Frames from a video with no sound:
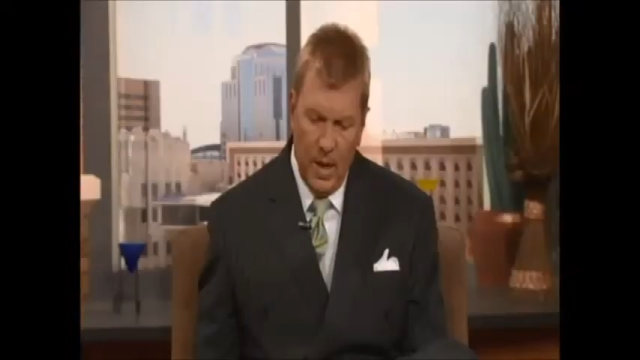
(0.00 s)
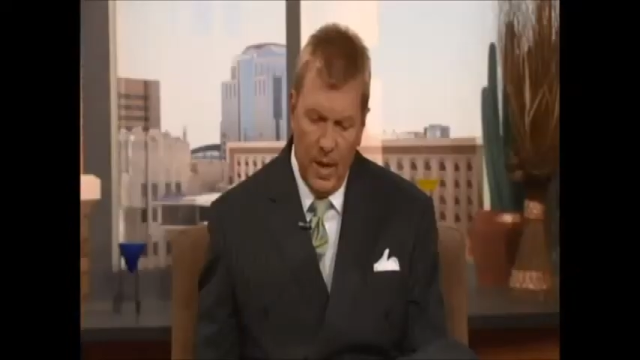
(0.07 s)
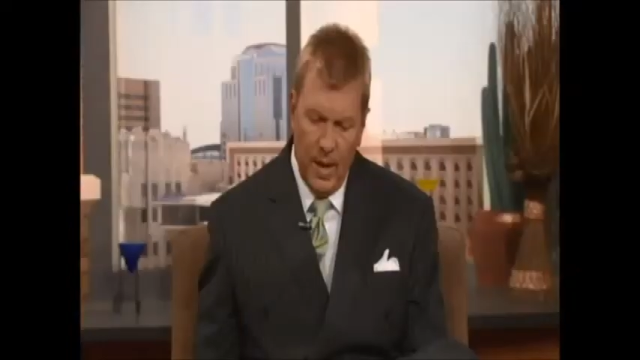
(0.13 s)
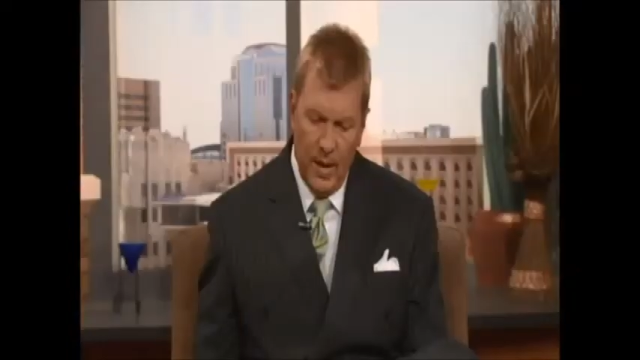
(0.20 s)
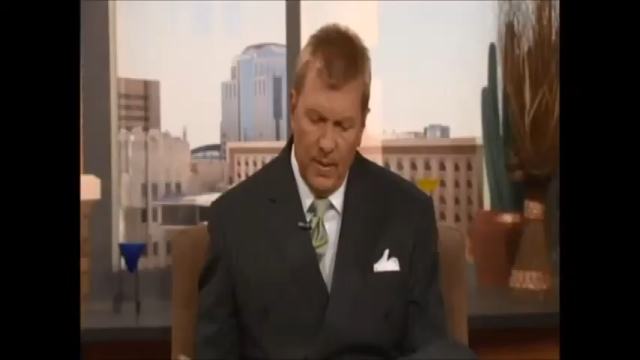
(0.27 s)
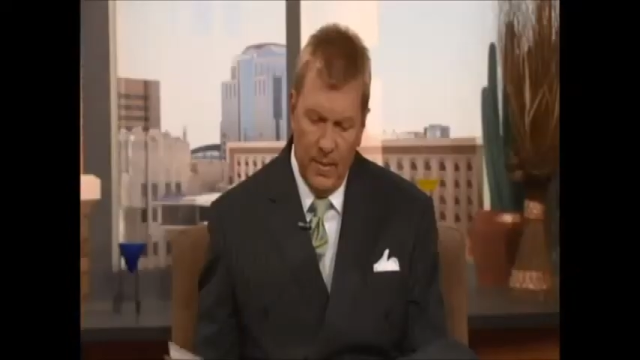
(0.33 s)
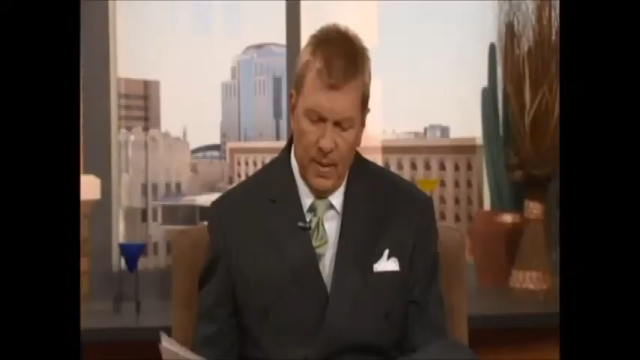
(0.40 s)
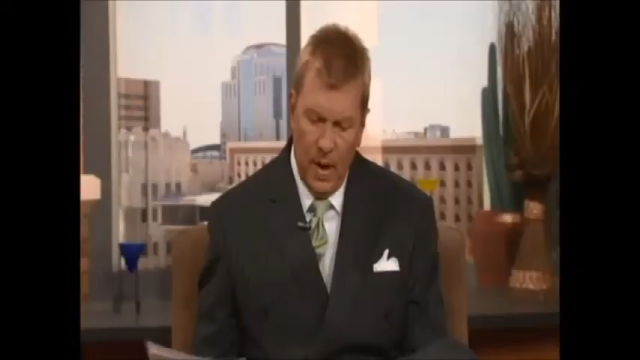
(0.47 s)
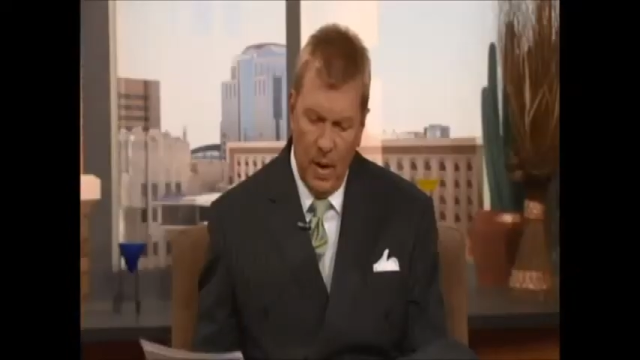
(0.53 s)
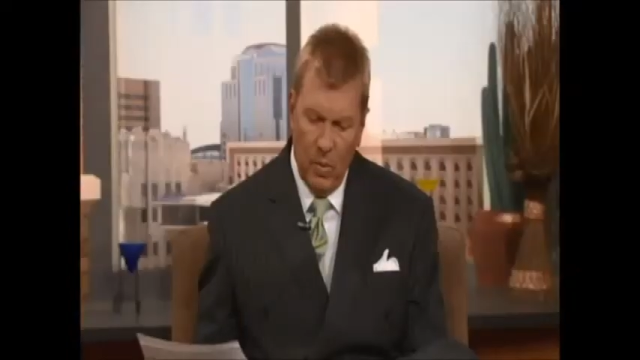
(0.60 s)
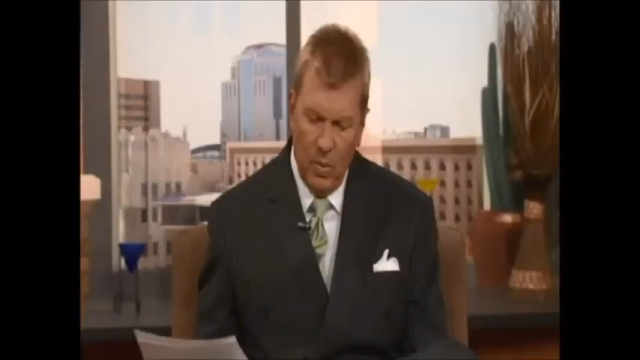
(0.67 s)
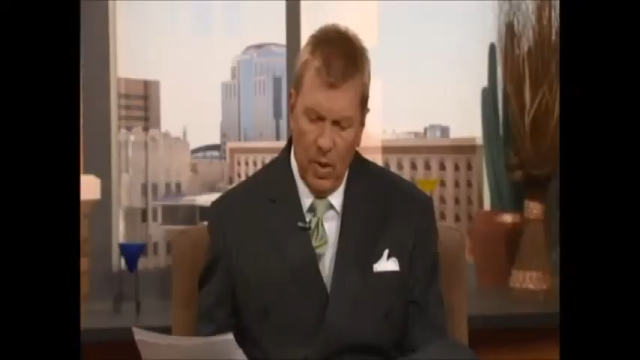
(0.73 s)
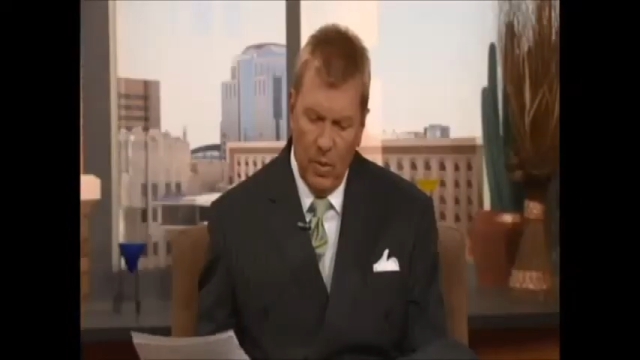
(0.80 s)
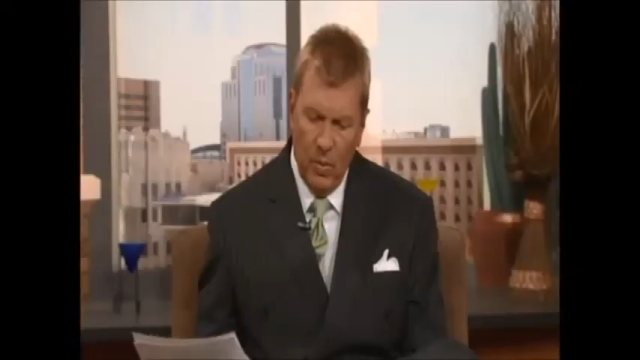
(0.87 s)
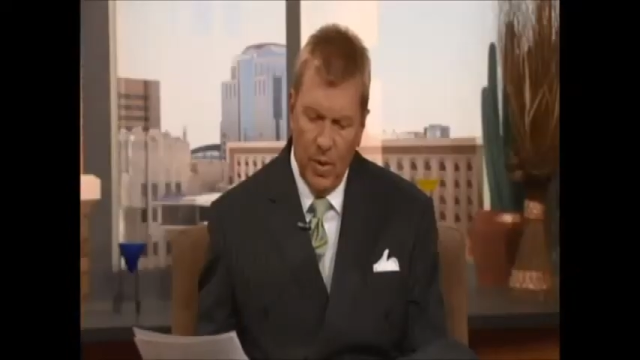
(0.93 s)
I
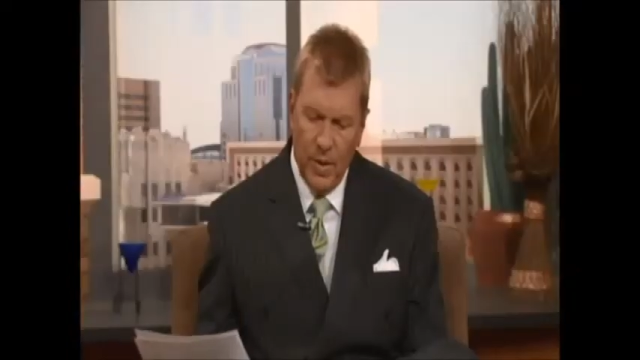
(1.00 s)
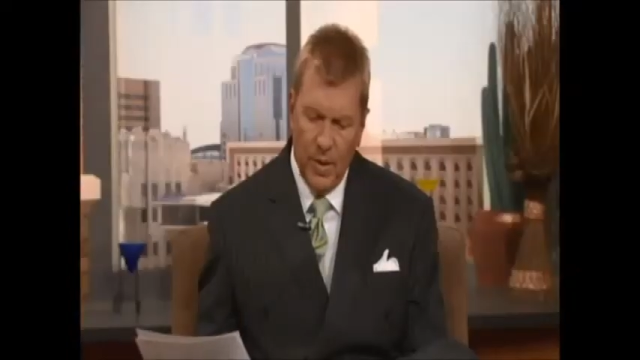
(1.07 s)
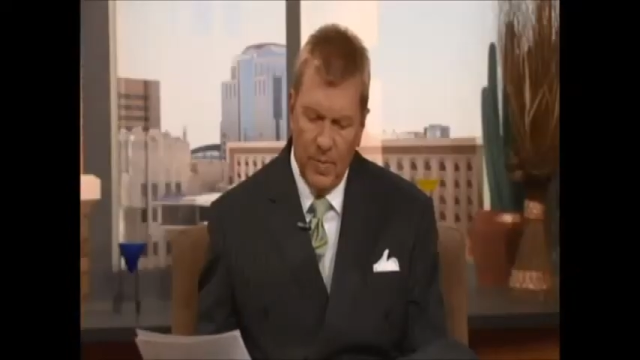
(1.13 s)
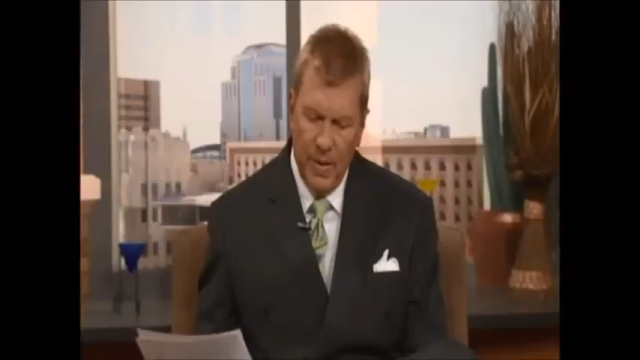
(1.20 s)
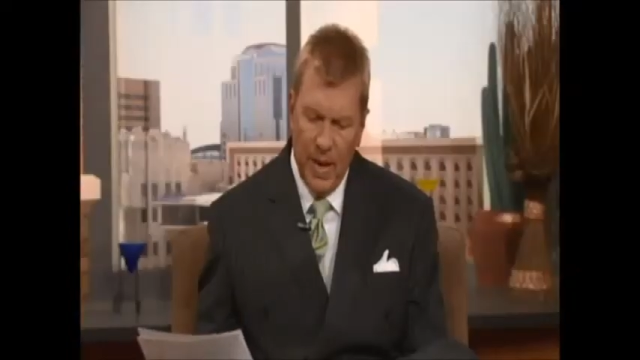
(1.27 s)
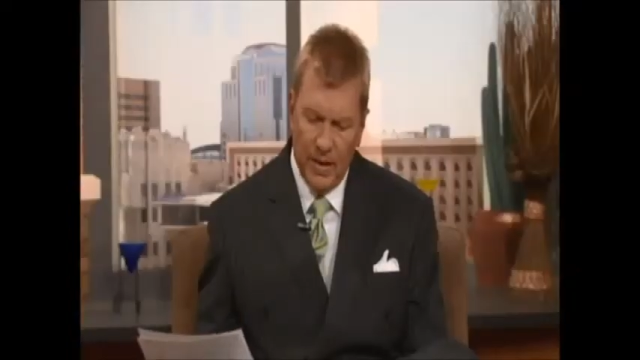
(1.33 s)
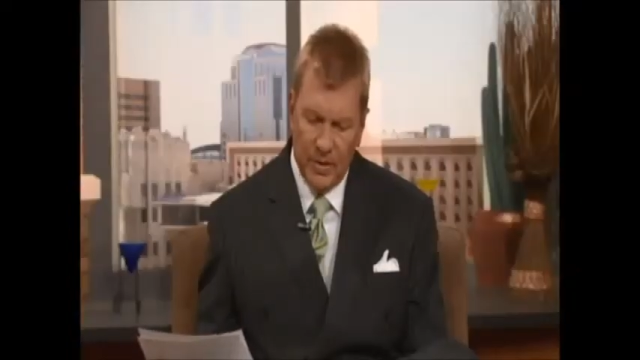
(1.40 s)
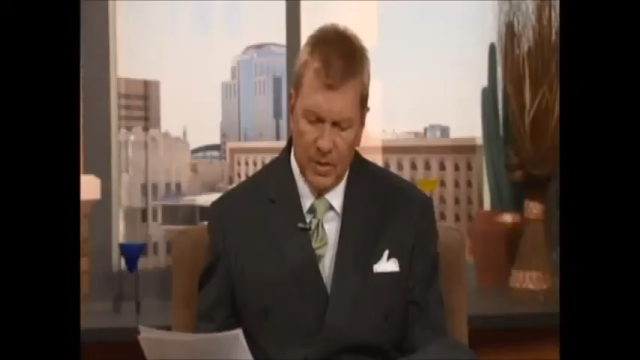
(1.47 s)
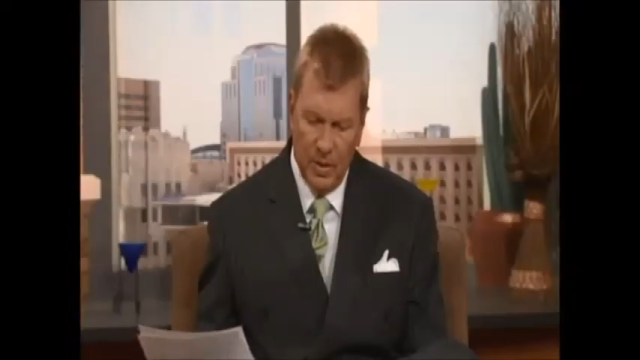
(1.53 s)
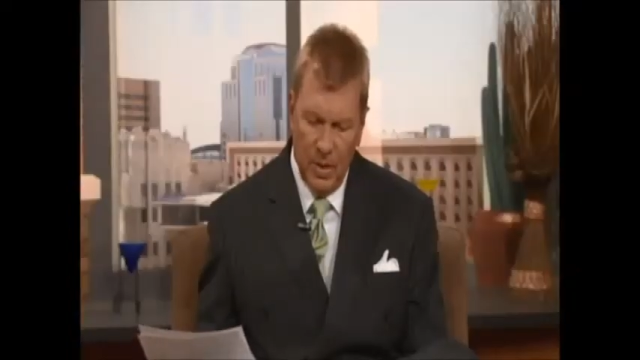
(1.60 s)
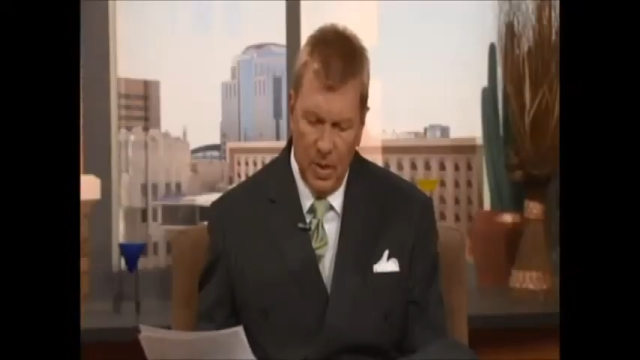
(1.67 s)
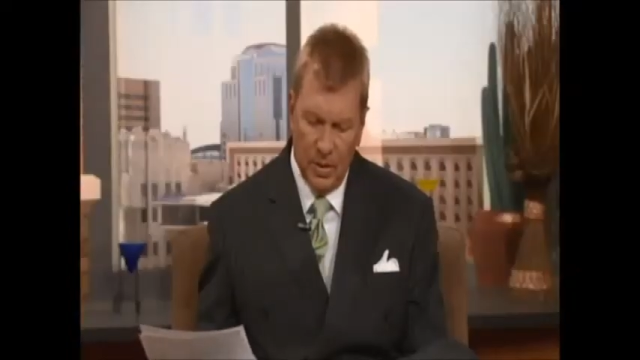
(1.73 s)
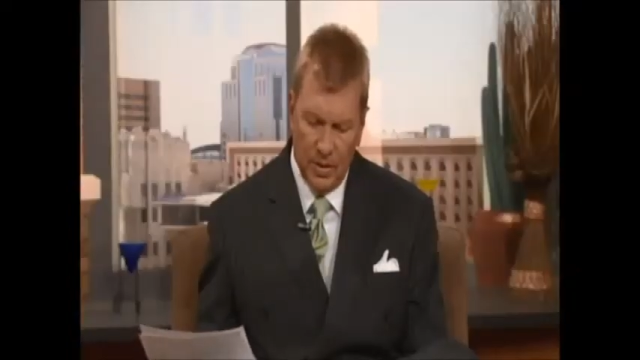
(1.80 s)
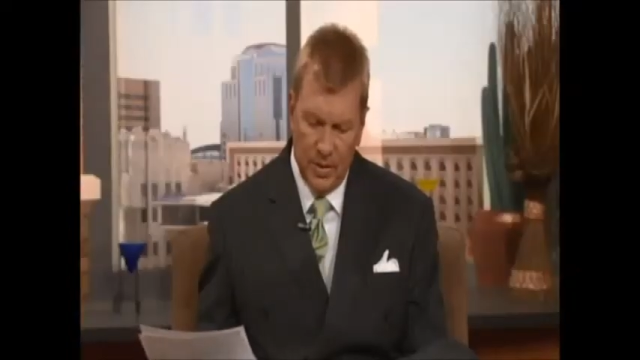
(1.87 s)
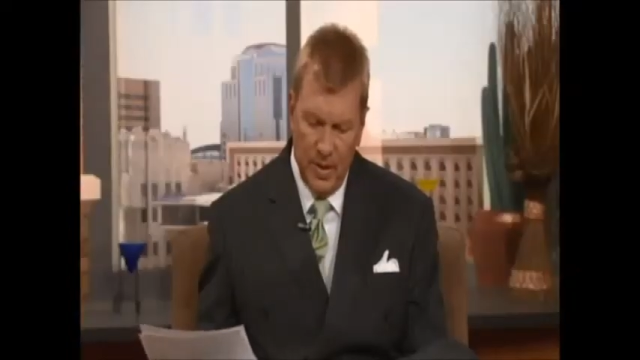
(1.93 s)
wanted to pass
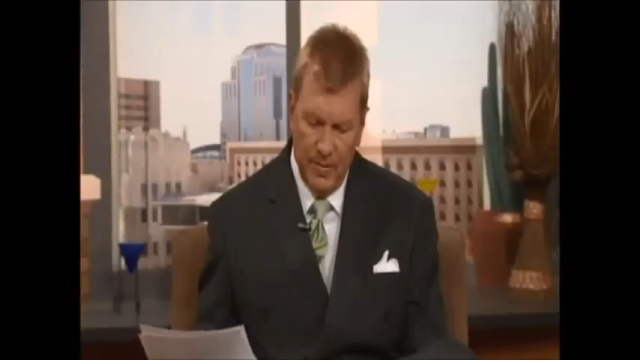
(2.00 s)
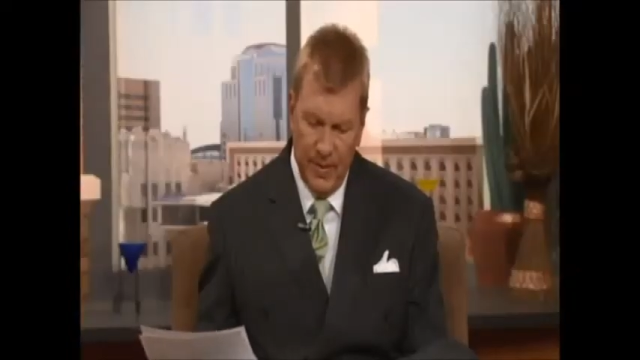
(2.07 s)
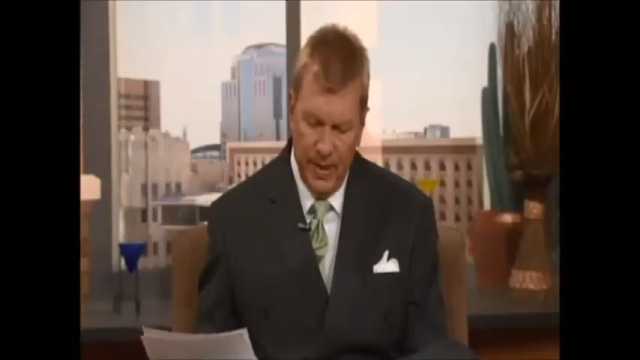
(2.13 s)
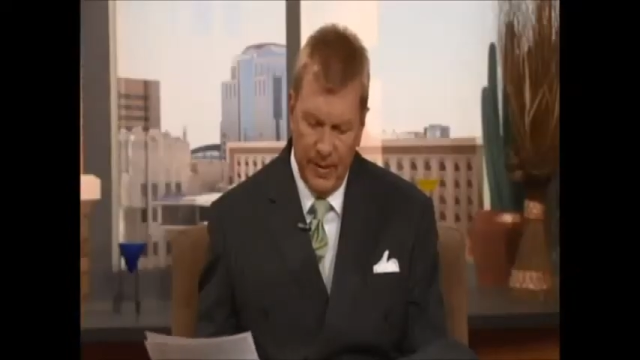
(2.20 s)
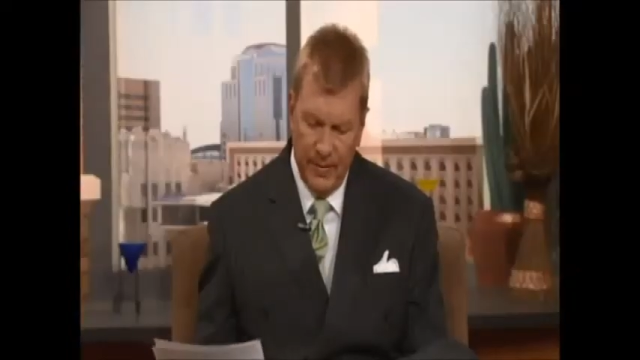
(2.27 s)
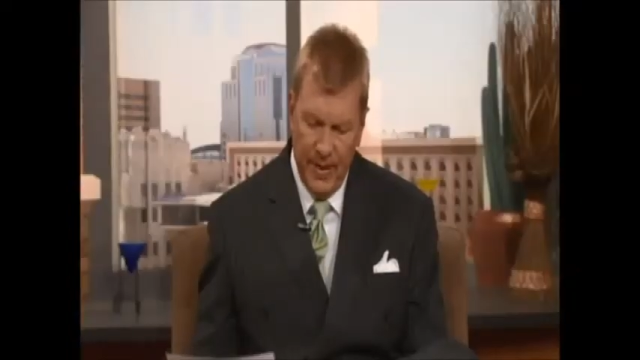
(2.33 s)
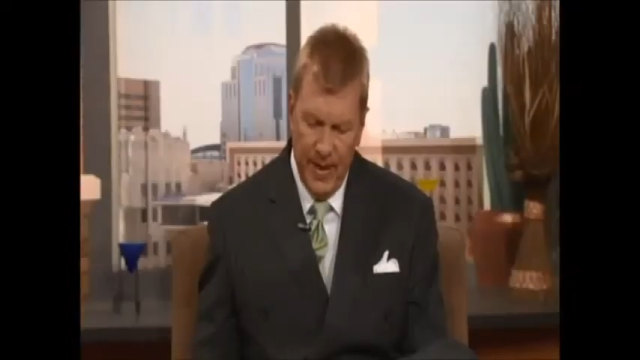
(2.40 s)
along something